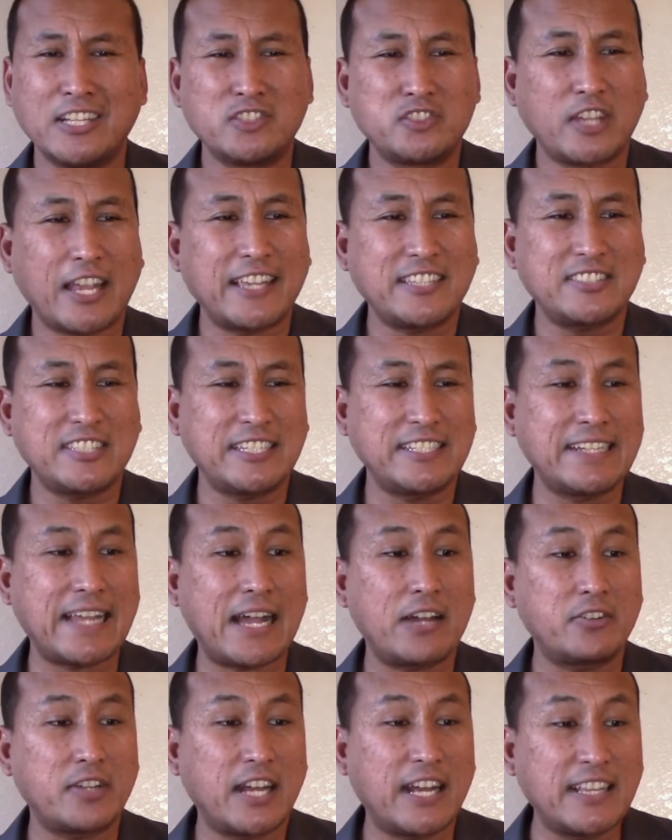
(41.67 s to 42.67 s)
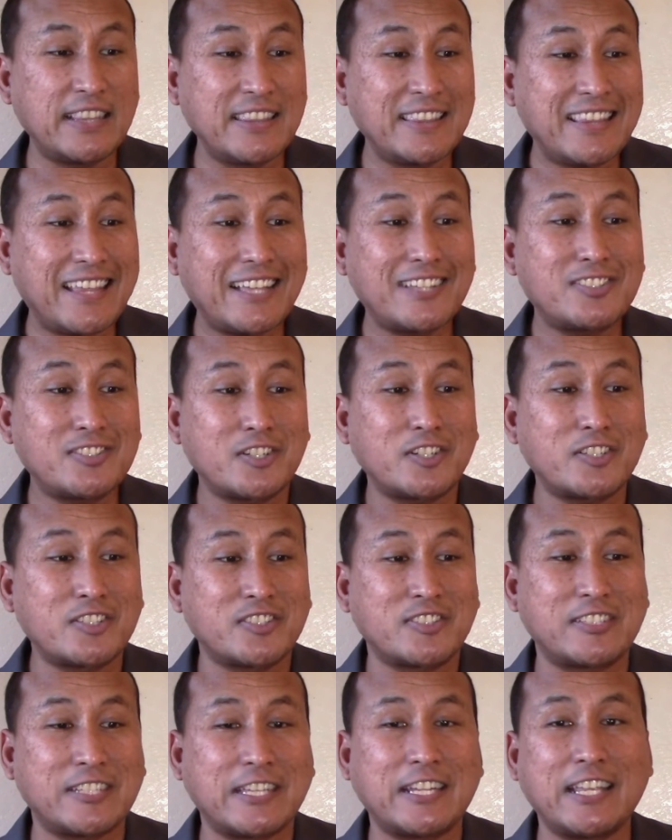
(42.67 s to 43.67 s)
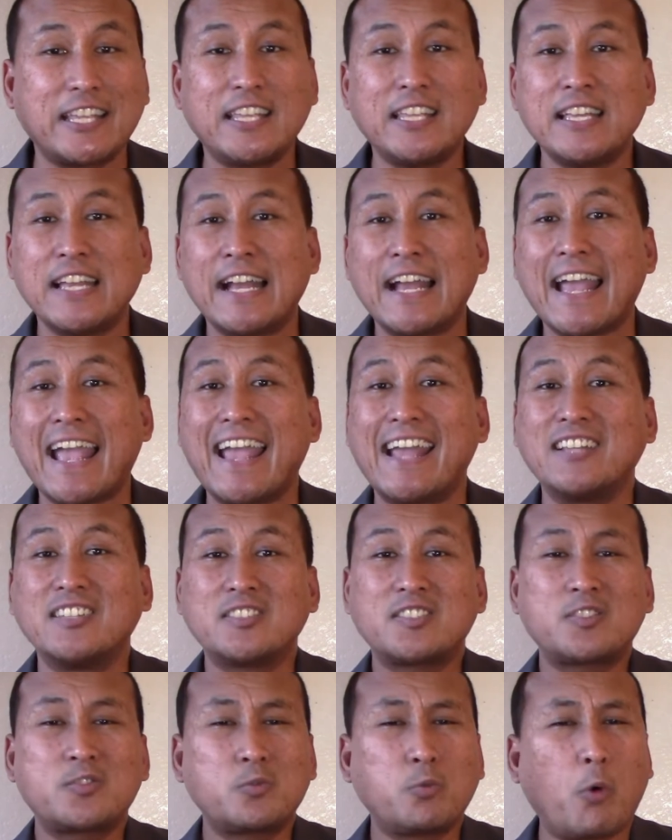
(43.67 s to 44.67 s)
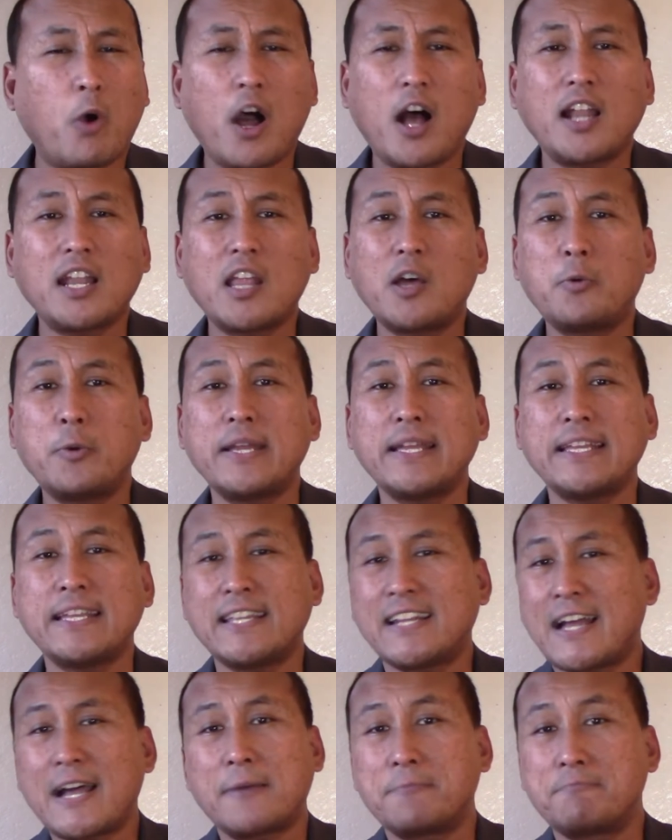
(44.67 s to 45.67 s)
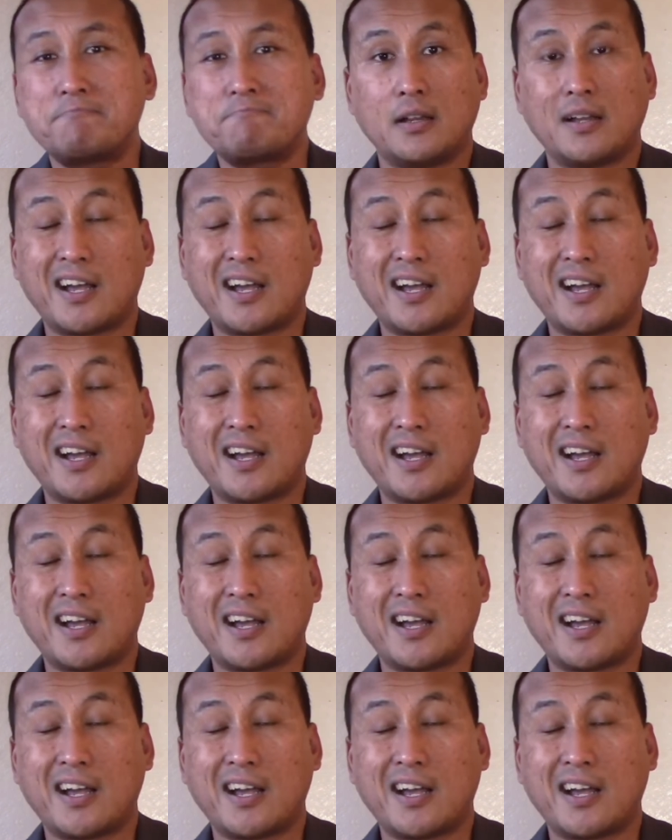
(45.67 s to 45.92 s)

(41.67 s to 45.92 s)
chasing down a lesser city and swallowing it up.